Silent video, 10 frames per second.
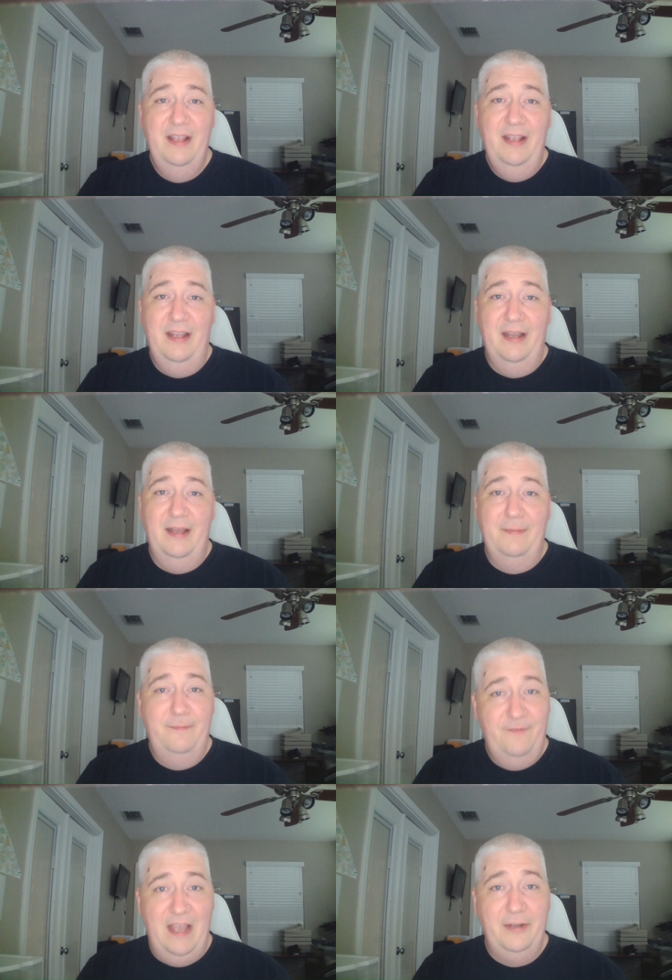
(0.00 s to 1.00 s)
uh,
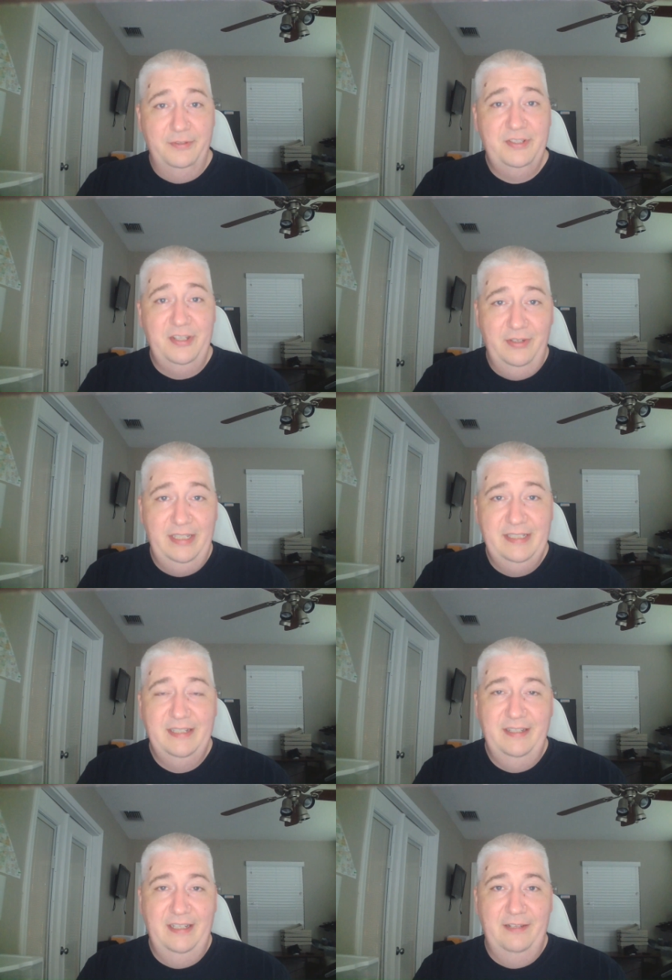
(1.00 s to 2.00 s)
final series
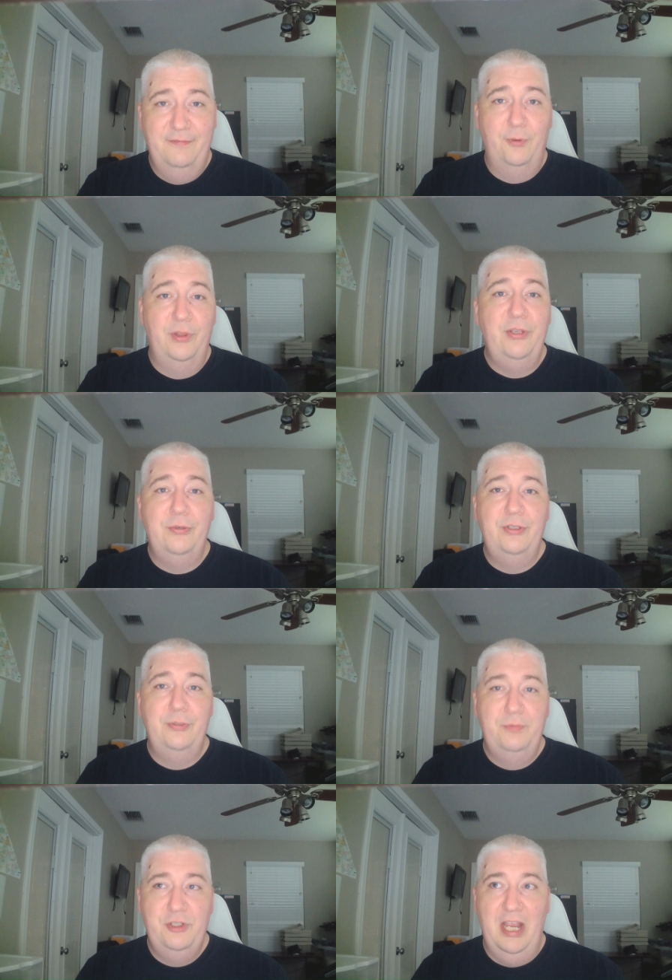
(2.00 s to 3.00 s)
uh, for the
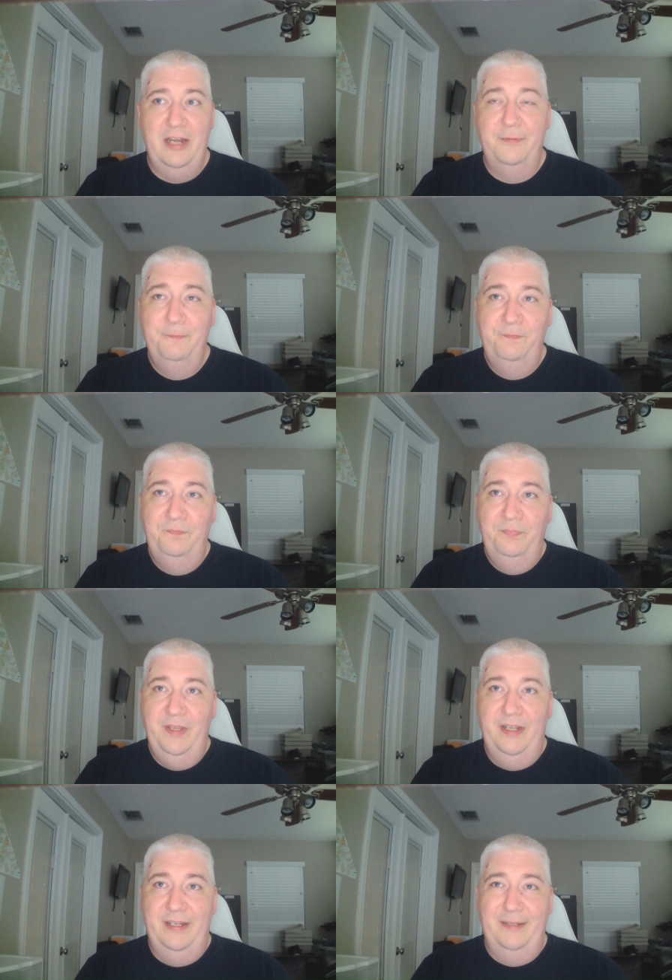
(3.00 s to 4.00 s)
YouTube channel
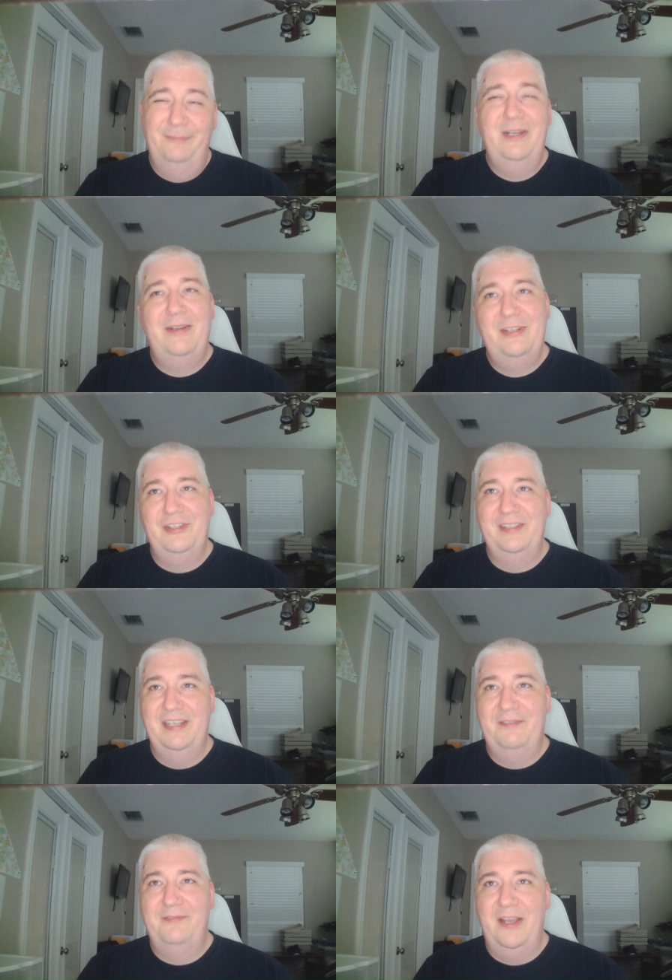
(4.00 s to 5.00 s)
um, well, I shouldn't
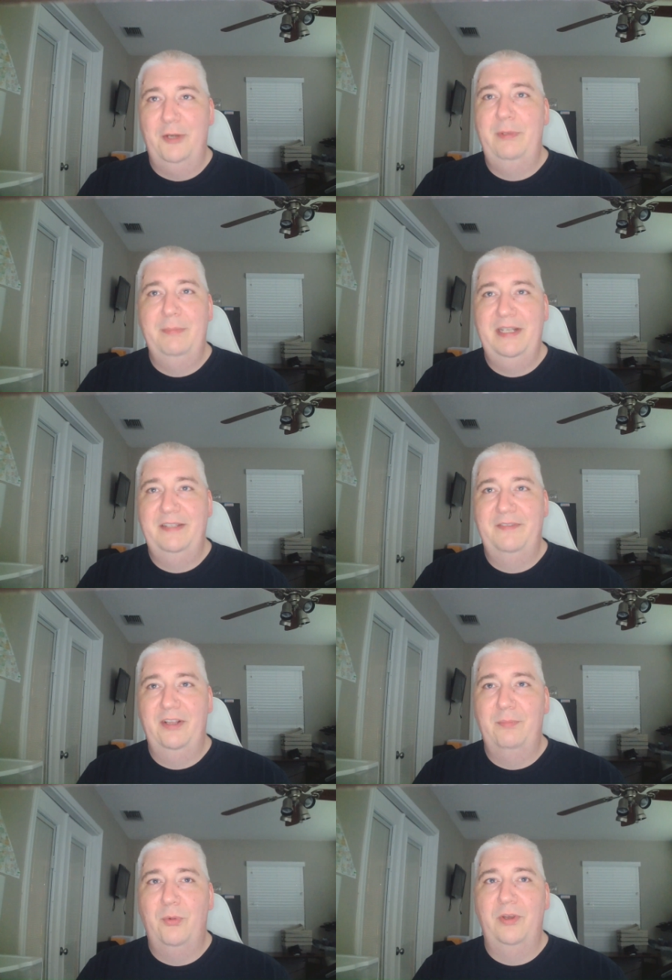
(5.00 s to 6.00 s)
say final. We might
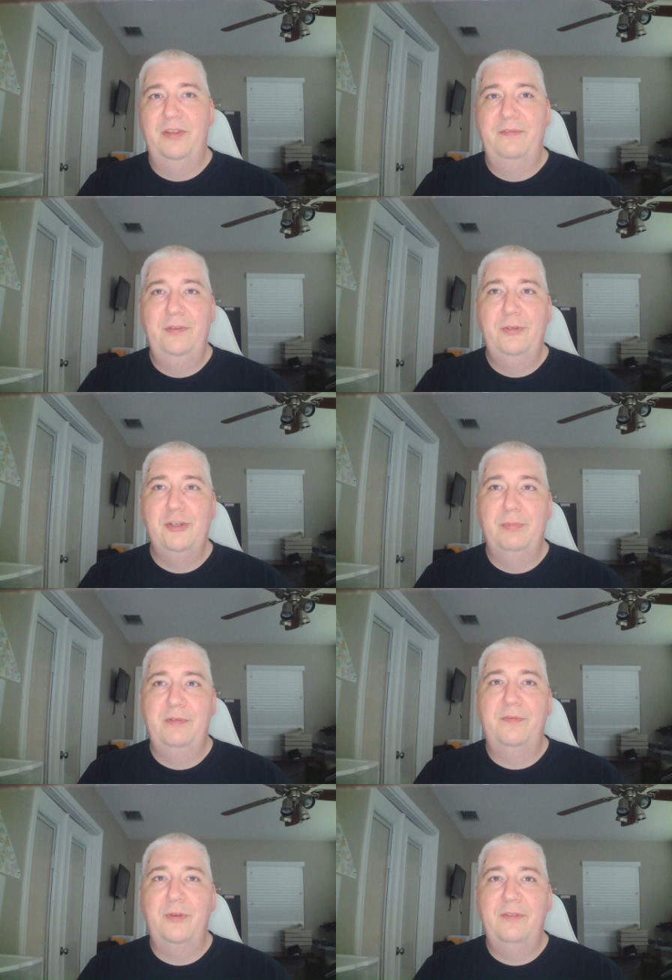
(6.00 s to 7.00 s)
develop more in the future,
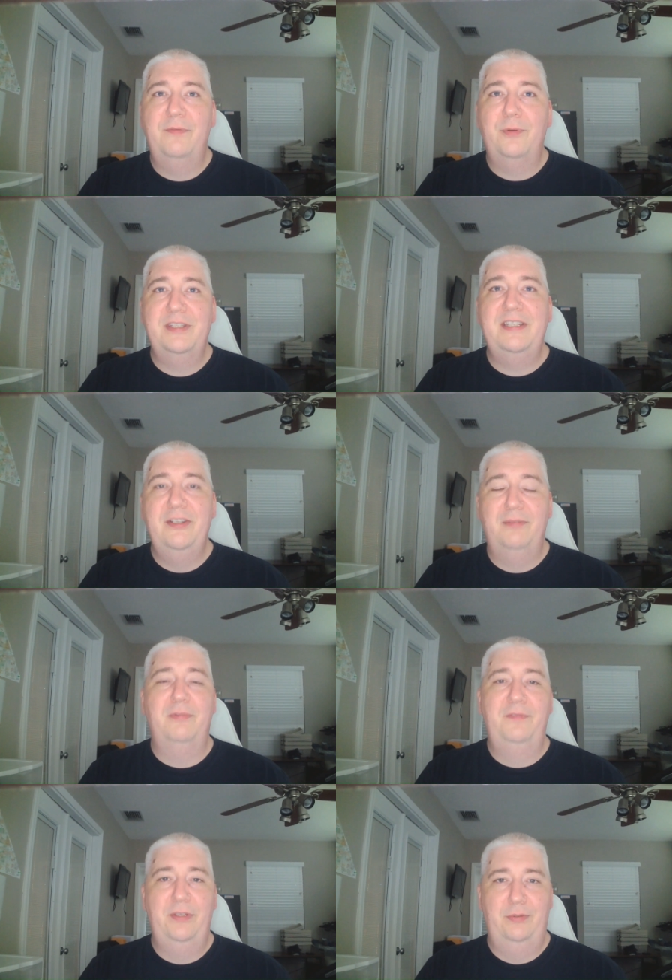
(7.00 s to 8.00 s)
but for the
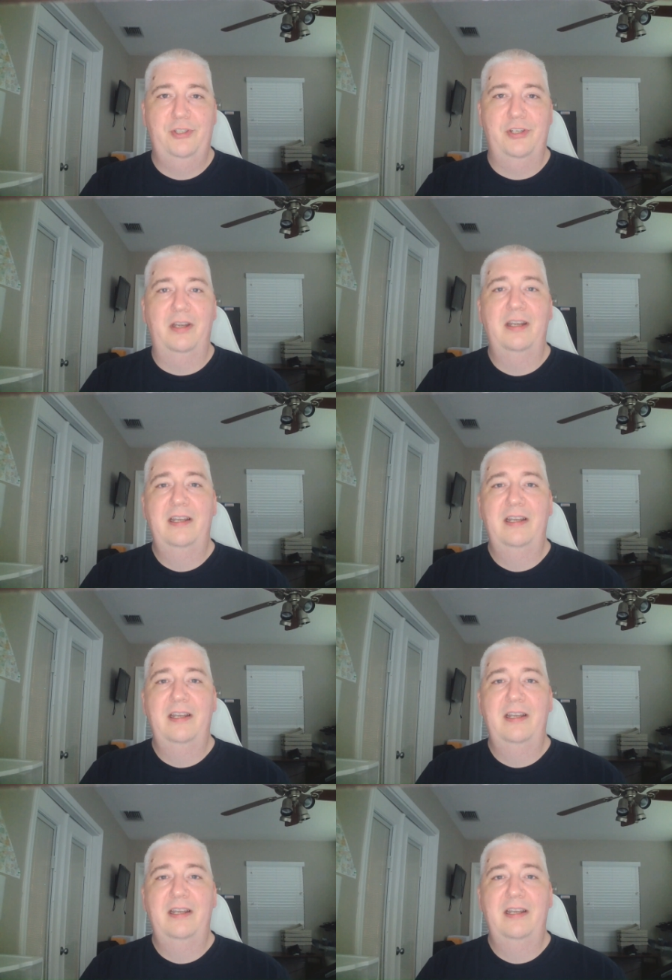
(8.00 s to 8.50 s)
foreseeable future,